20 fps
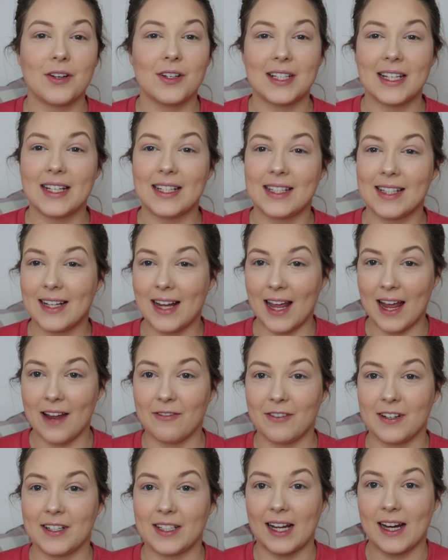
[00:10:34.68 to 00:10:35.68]
because it's an
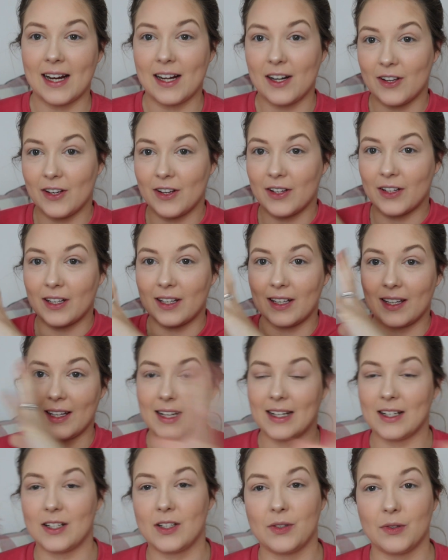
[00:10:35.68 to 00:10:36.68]
everyday look,
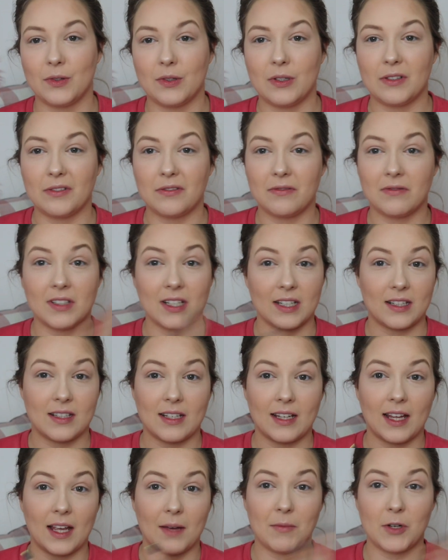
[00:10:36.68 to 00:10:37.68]
it sort of
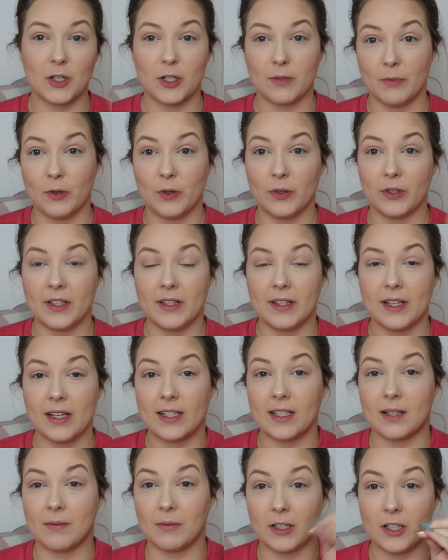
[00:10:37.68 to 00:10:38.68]
doesn't get much more than
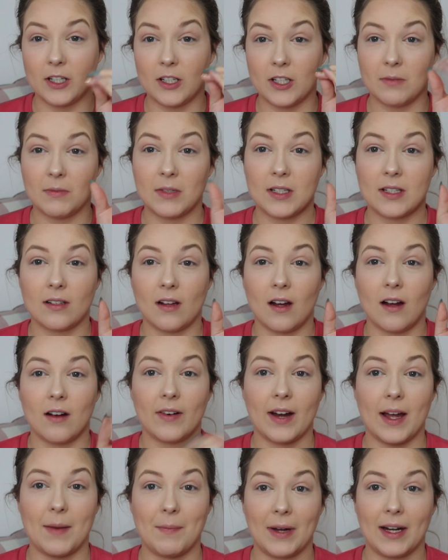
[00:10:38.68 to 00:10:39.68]
this. I'm going to do
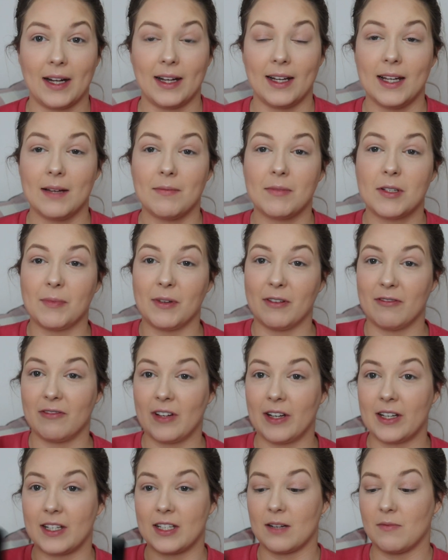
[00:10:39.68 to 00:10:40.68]
mascara and my lips, but
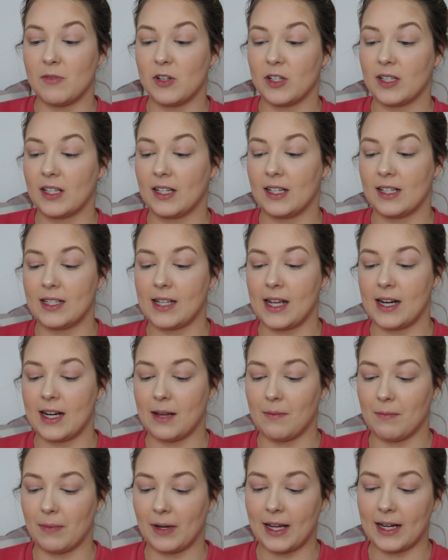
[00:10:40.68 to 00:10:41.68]
first I'm just going to set it
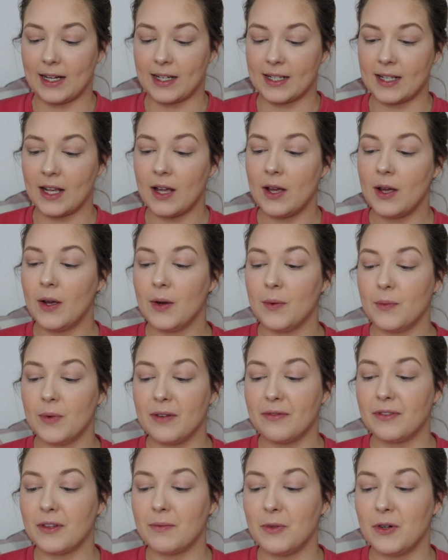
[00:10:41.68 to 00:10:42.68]
in place
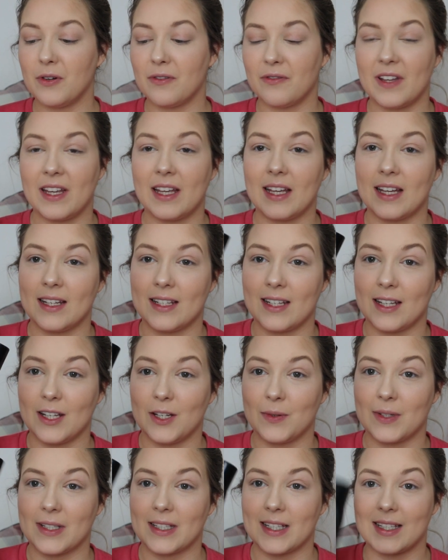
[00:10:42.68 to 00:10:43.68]
with the Morphe
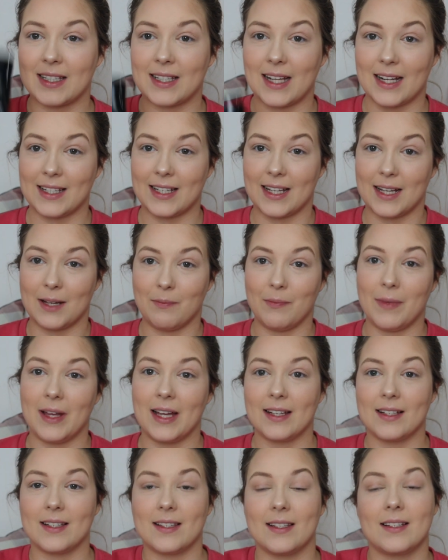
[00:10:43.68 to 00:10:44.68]
Continuous Setting
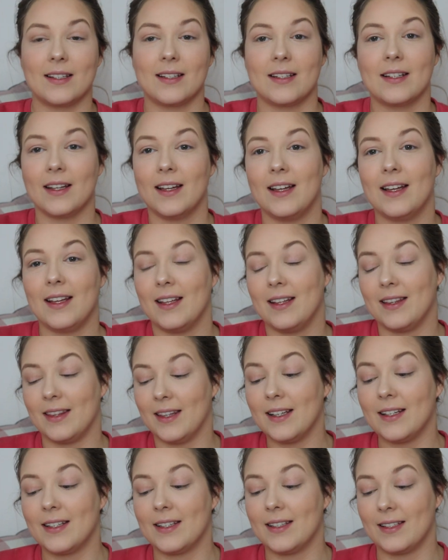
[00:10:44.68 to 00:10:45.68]
Mist.
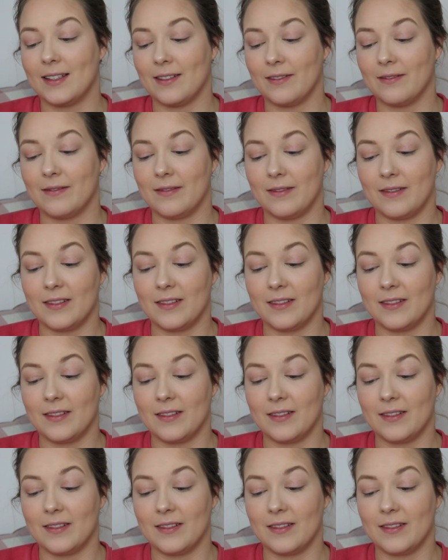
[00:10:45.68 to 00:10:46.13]
This,